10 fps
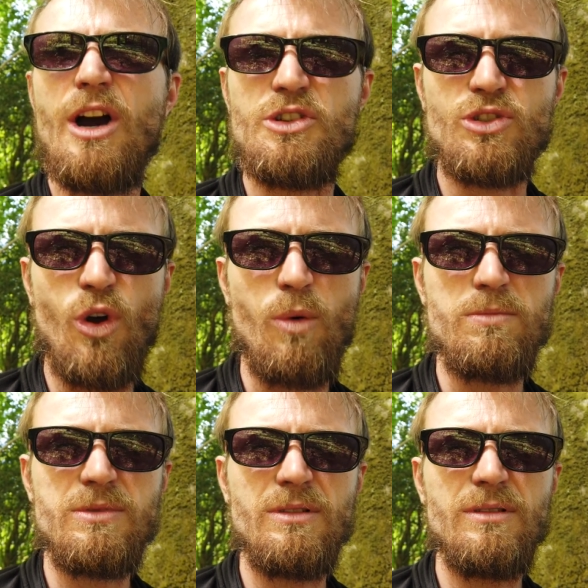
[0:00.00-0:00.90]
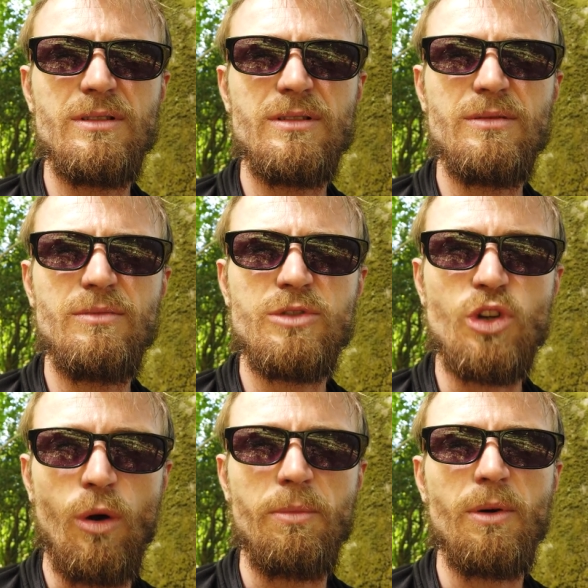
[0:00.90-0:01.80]
I stop
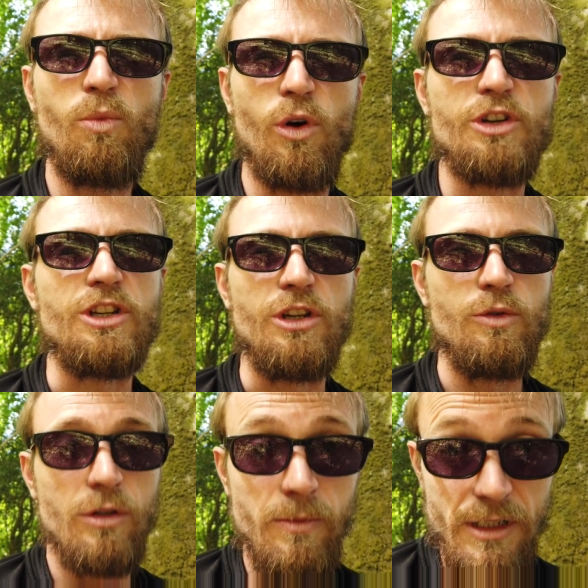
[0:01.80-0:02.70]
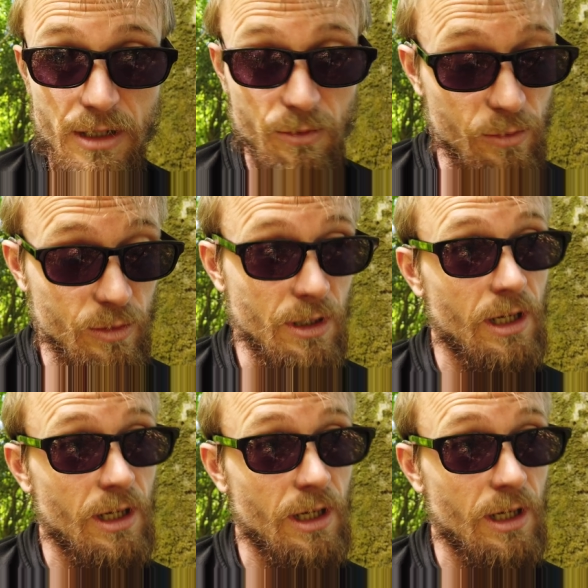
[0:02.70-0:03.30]
watching YouTube videos